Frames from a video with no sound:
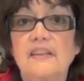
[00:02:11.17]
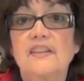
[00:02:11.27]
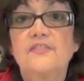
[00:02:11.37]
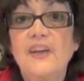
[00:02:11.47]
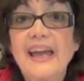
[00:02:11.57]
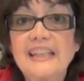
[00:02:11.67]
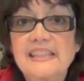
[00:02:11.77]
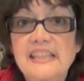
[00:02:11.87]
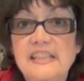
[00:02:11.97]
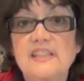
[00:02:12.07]
The
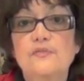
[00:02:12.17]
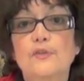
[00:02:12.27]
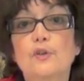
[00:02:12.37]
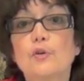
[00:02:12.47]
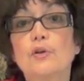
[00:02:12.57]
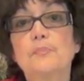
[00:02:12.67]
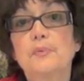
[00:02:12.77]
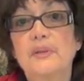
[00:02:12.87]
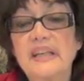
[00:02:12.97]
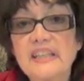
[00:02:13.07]
fact is, for
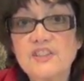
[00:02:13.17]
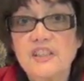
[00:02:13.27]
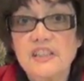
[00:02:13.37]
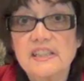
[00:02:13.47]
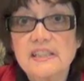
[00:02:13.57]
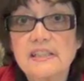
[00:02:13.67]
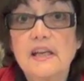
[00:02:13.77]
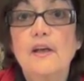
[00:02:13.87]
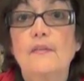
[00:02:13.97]
corporations,